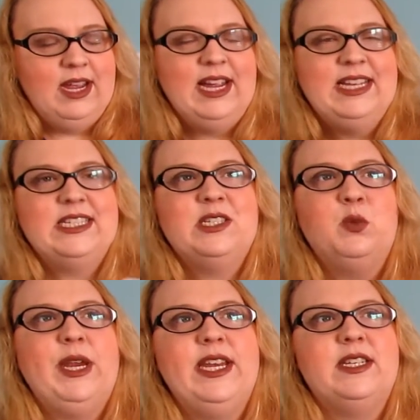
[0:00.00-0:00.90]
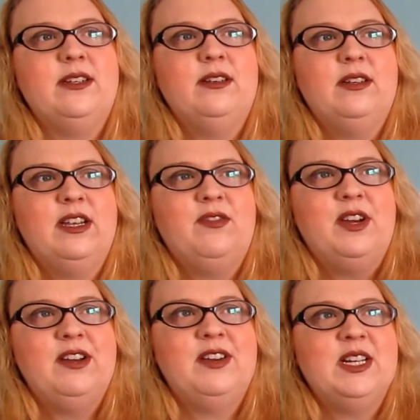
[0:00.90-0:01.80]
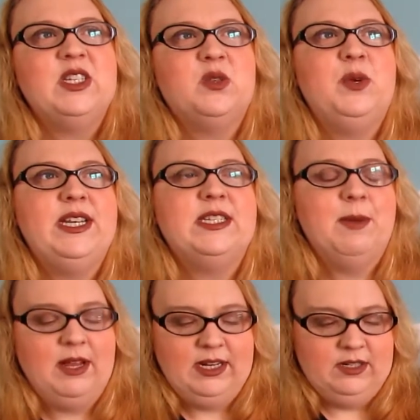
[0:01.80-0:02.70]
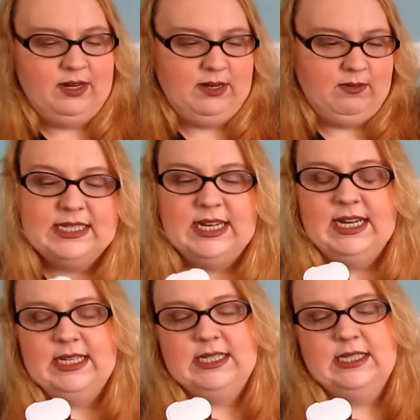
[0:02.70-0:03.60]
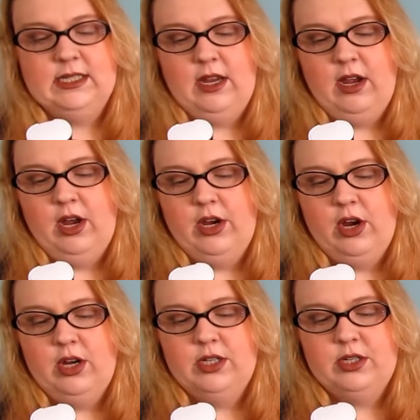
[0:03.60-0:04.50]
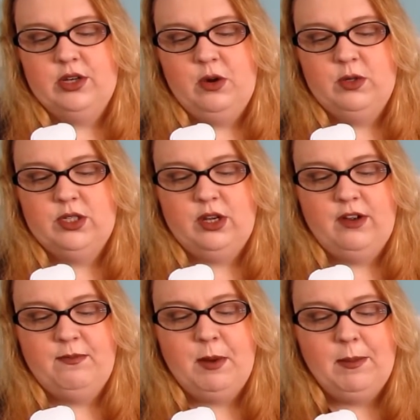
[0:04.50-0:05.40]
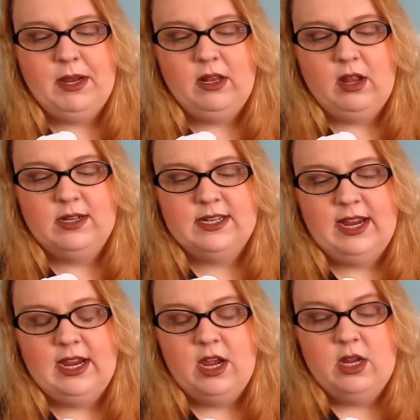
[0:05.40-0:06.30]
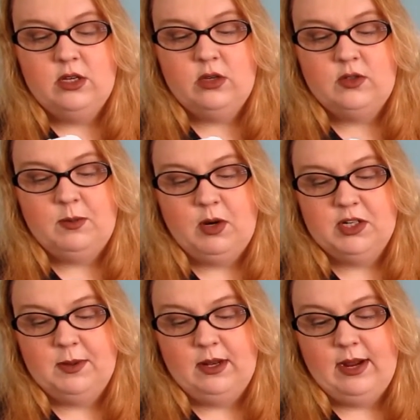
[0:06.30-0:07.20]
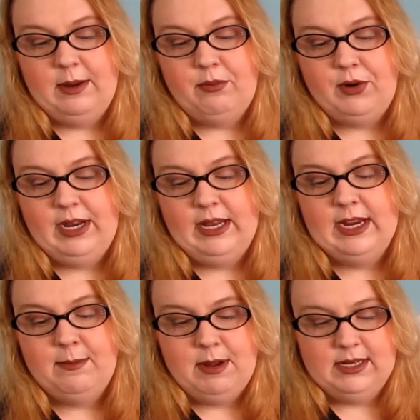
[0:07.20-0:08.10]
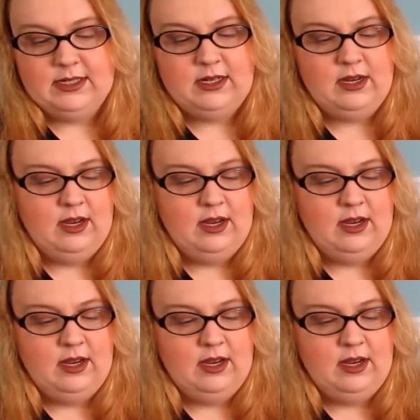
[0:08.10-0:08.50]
It's sweet. It's very, very sweet smelling to it. It's got notes of pumpkin latte, toasted marshmallow, and praline musk.